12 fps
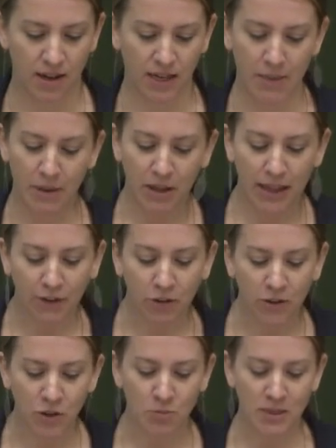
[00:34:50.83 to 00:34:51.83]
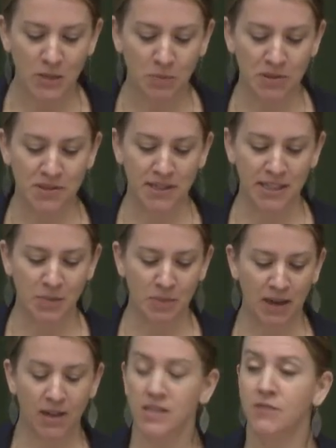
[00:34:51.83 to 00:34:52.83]
Chemical agriculture must persist
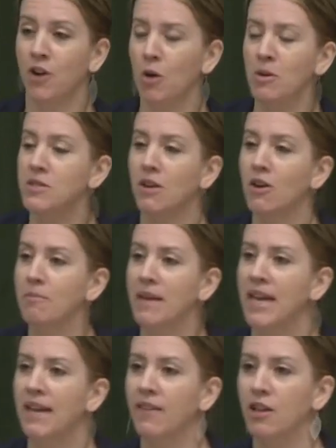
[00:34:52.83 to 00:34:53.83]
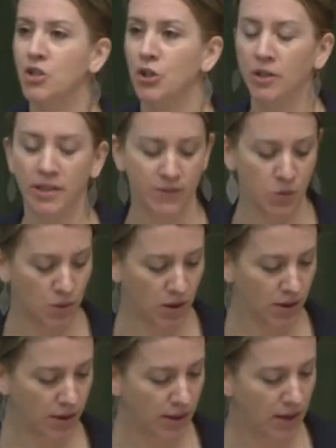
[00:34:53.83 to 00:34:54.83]
because farmers aren't making the alternatives
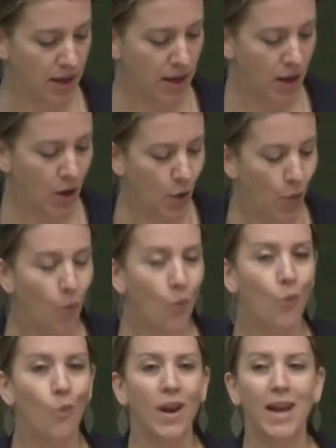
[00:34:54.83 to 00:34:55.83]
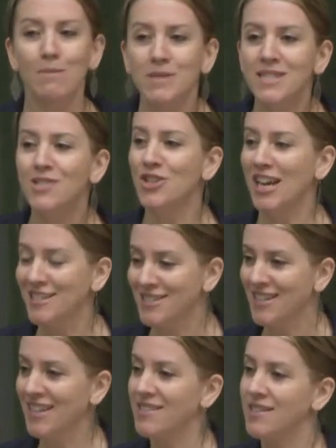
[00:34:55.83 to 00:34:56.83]
work. What I'm
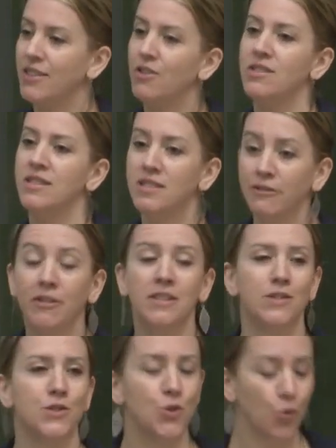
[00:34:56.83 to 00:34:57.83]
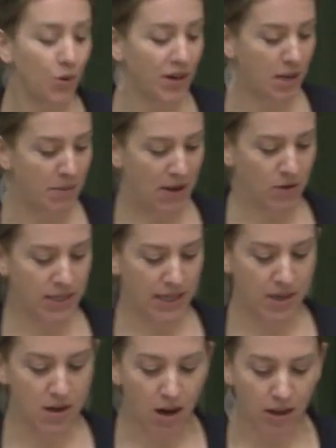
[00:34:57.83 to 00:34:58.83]
suggesting is that there's a different story about
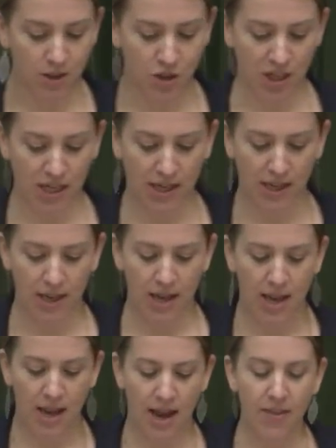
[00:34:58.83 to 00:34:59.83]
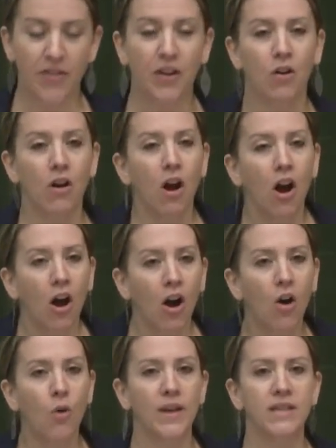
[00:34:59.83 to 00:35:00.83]
technology and that there are
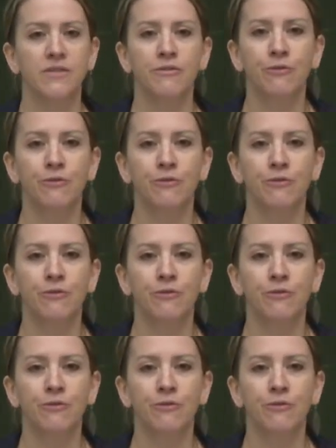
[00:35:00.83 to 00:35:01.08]
always